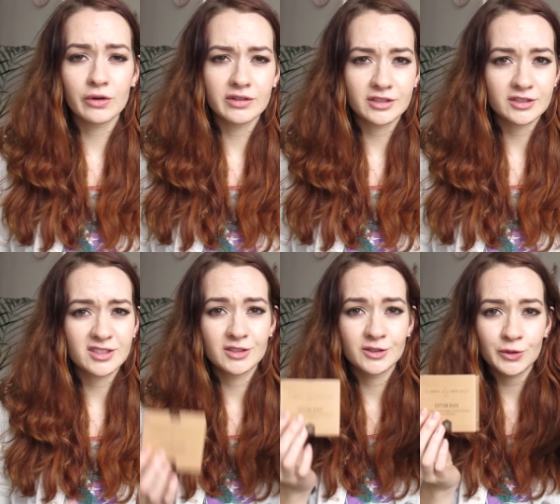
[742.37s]
ordered
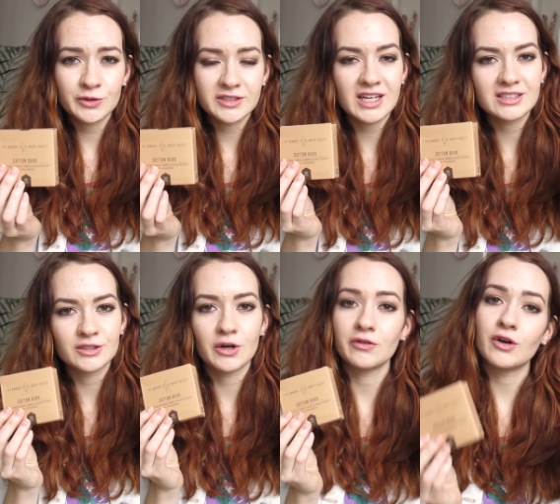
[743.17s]
2 sets
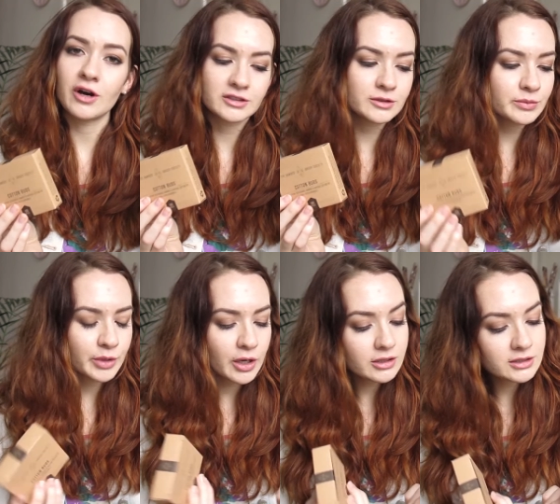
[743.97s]
of cotton
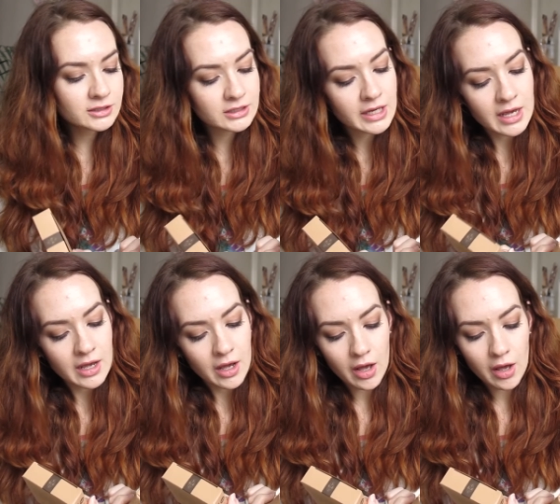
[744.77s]
buds
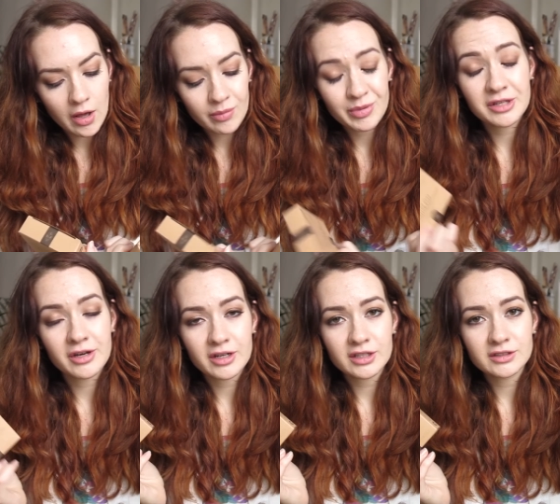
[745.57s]

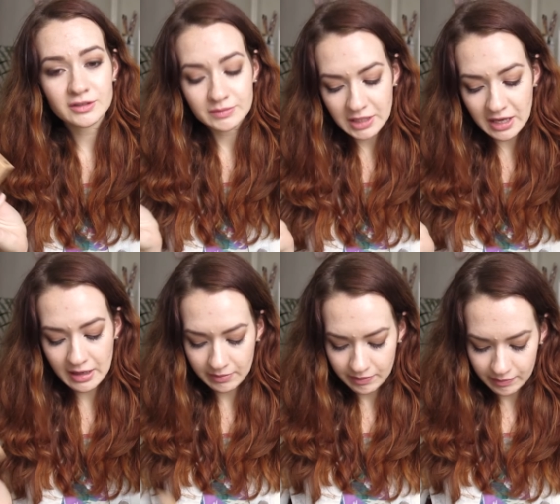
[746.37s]
because,
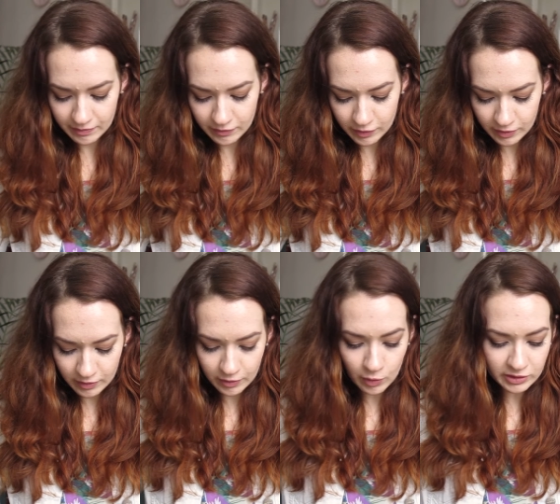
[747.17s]
yeah,
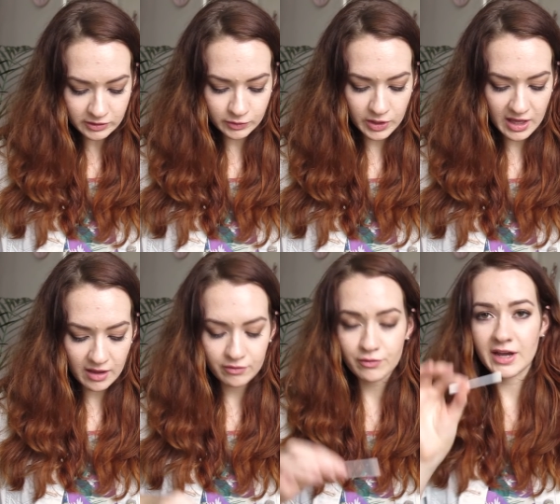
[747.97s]
the ones we
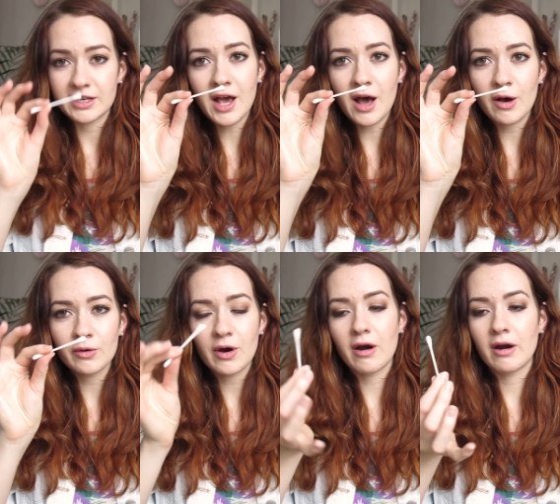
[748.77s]
have right
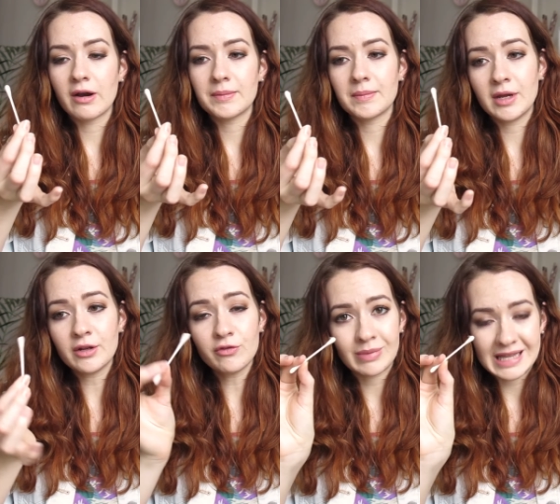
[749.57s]
now are made
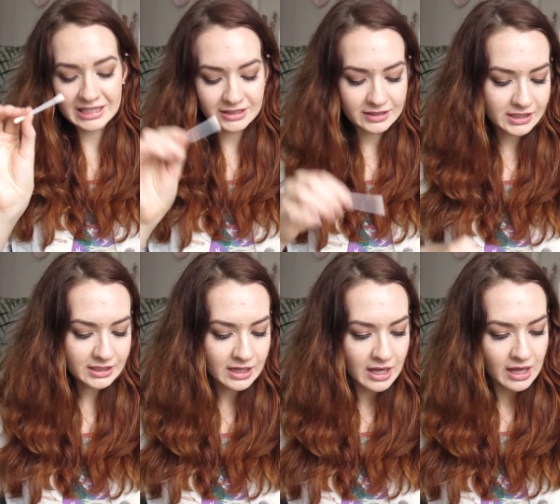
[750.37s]
of
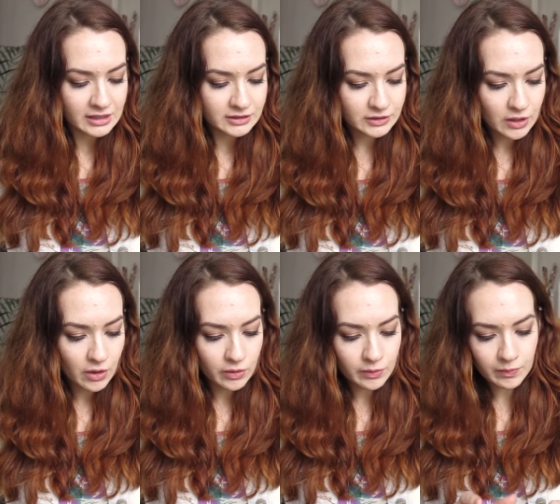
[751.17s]
plastic.
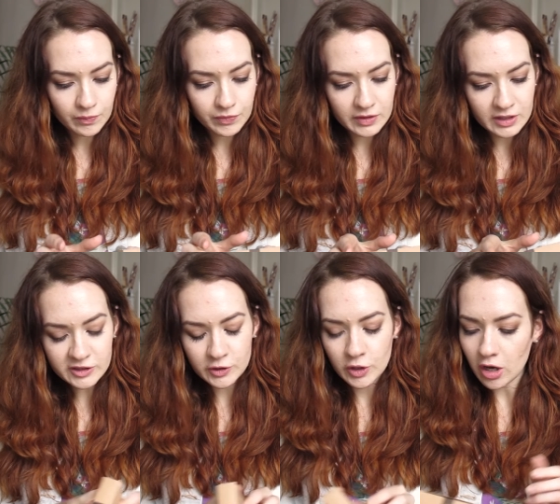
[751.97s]
So
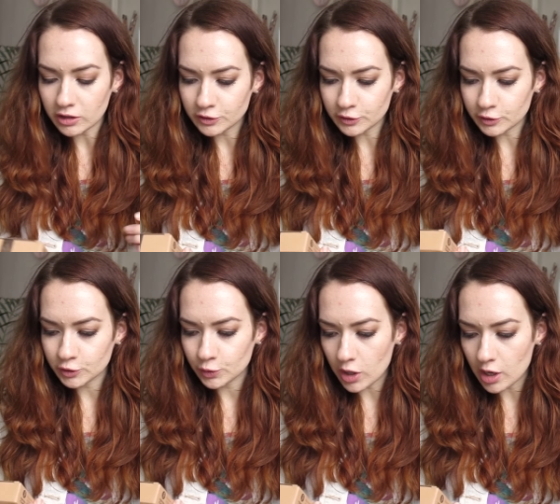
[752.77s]
these cotton
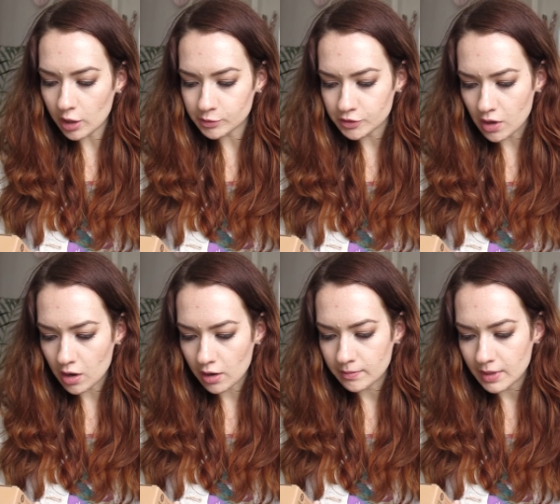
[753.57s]
swabs
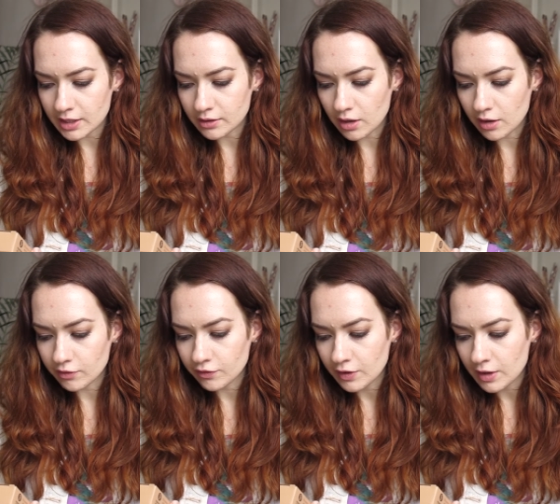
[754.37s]
are made
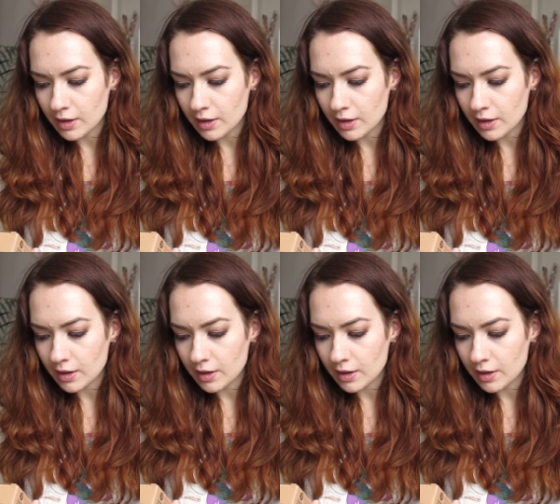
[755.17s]
of